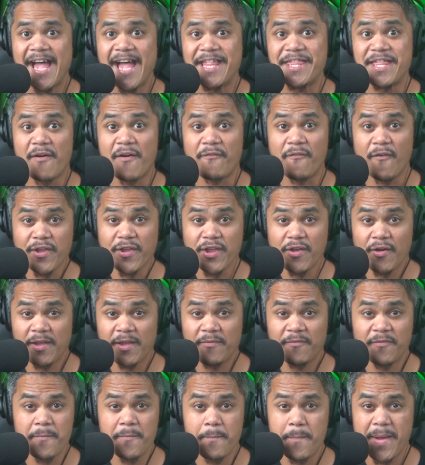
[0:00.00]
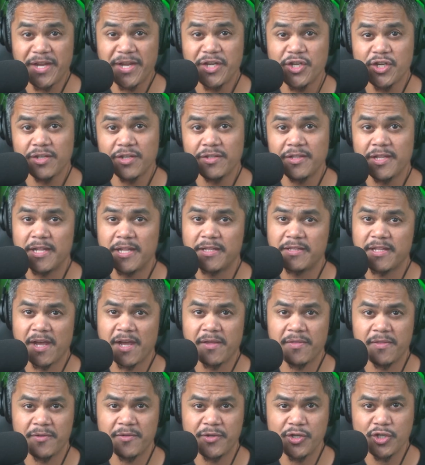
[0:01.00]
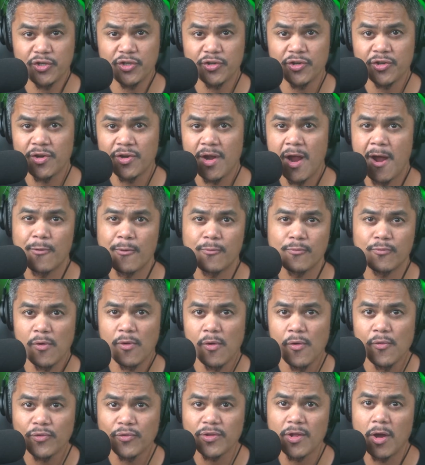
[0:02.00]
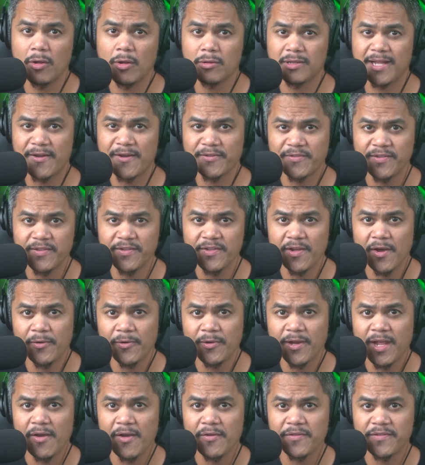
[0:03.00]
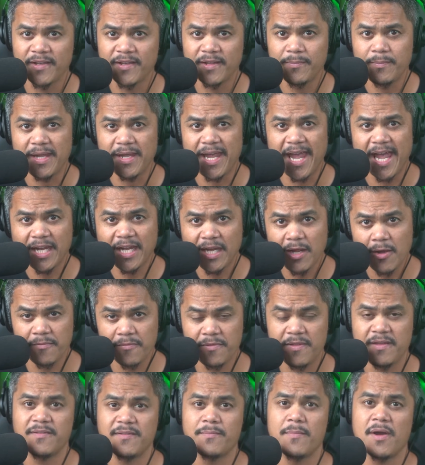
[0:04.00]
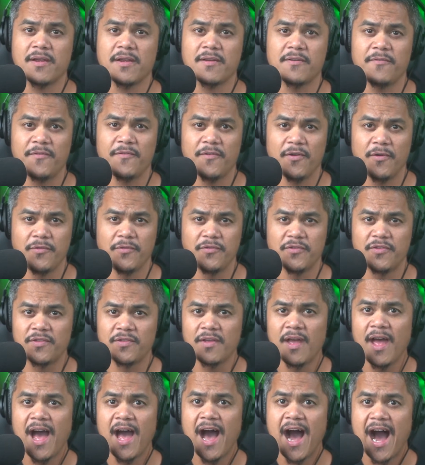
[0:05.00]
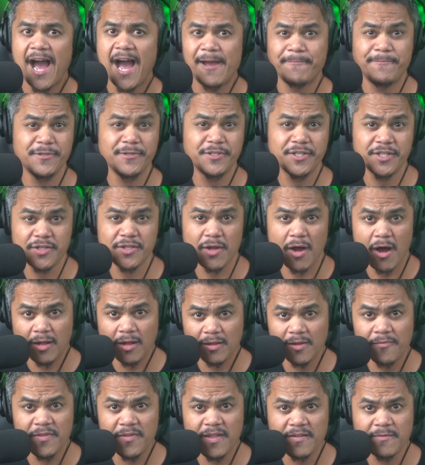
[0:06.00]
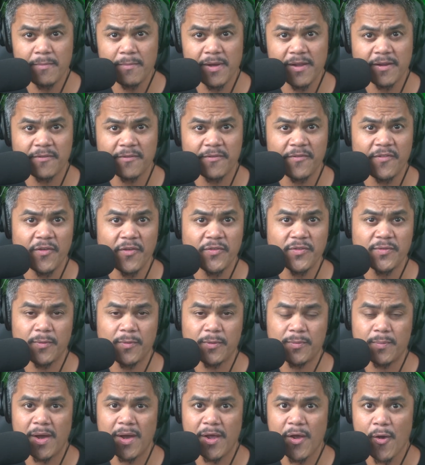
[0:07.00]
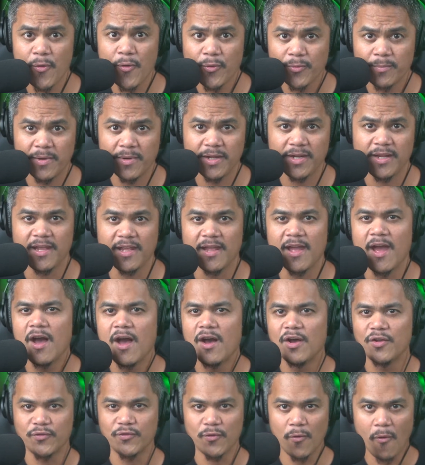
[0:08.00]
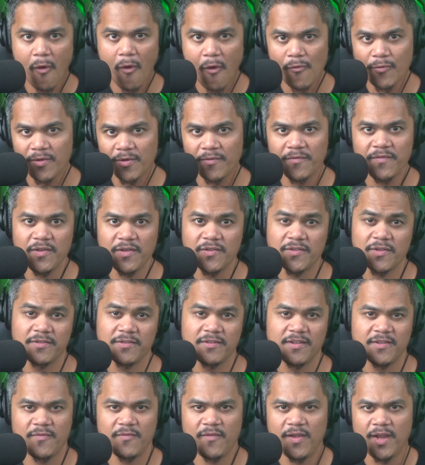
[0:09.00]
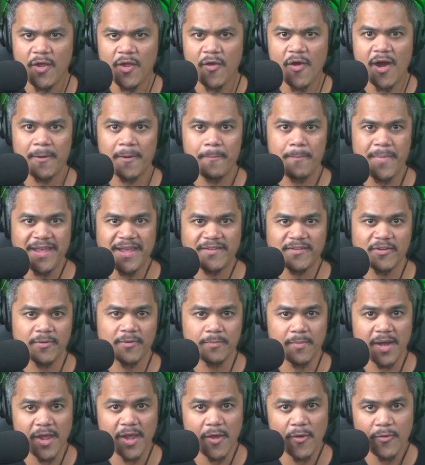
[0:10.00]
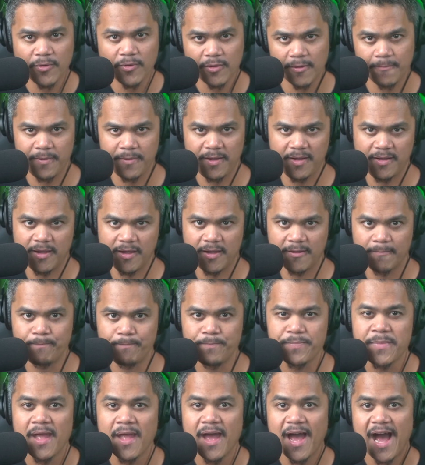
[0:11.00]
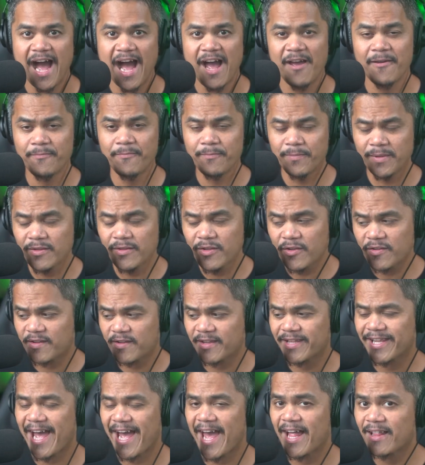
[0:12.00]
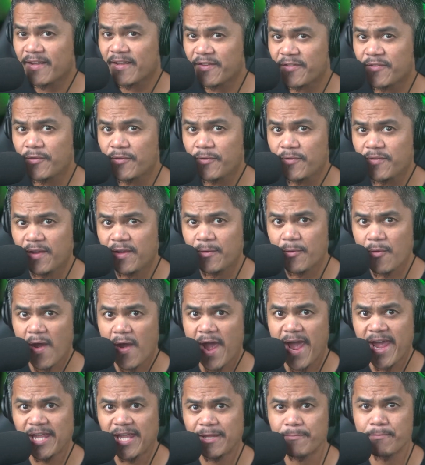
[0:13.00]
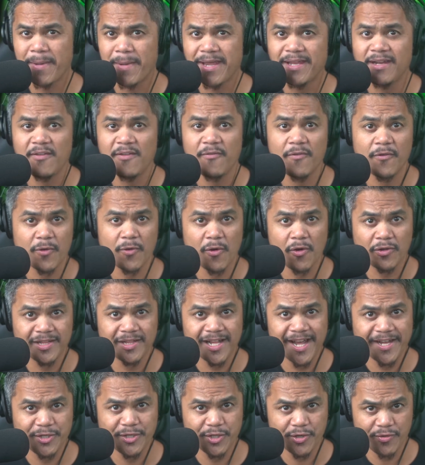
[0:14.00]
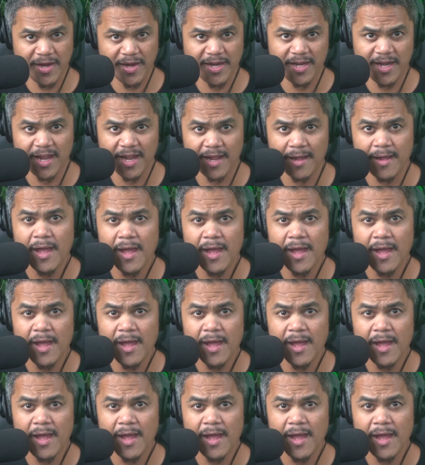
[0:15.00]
Now, for your information, neither Shure, Rode, or Lauten Audio sent me any of these microphones. I purchased all of these microphones with my own money, so all reviews on this video are based on my own opinion. I have been using the LS-208 mainly for online training.